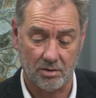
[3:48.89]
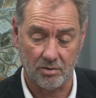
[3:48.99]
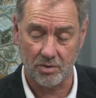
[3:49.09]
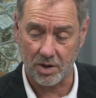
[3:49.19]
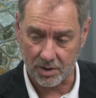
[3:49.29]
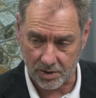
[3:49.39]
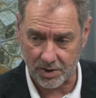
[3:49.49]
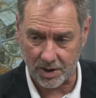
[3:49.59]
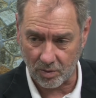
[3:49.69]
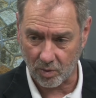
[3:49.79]
a really
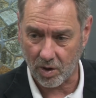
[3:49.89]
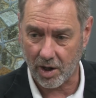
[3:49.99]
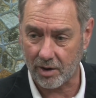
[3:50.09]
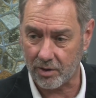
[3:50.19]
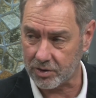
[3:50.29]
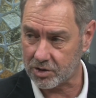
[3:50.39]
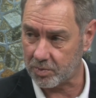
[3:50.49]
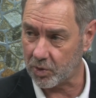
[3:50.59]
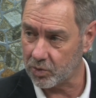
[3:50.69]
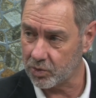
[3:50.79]
thin wire on
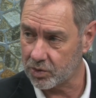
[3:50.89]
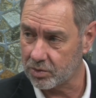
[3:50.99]
spools.